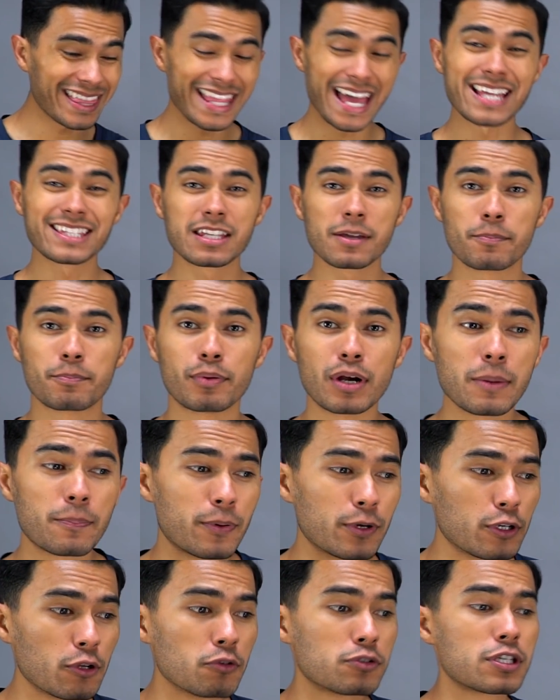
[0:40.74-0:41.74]
in that debris
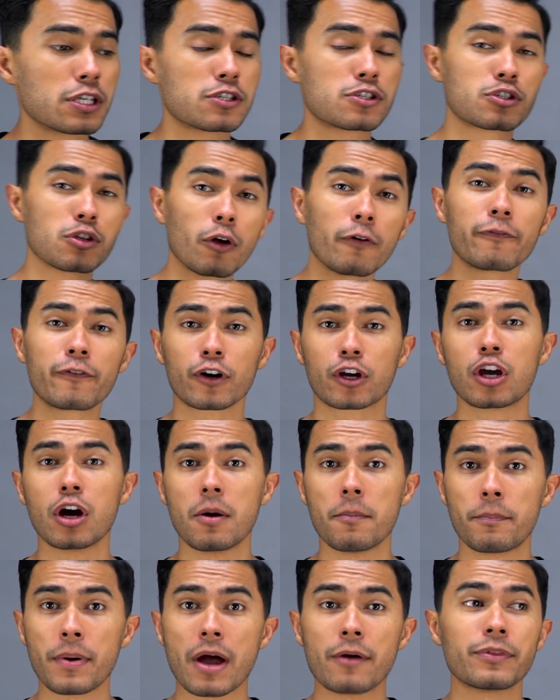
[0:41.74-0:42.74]
produces sulfur
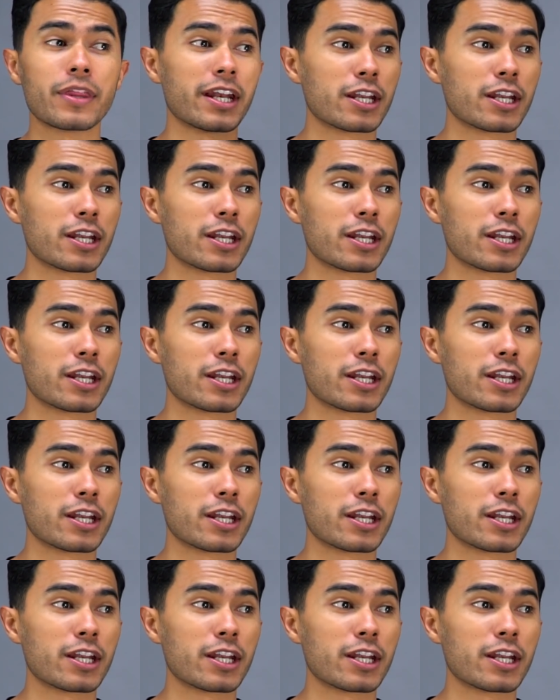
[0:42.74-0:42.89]
compound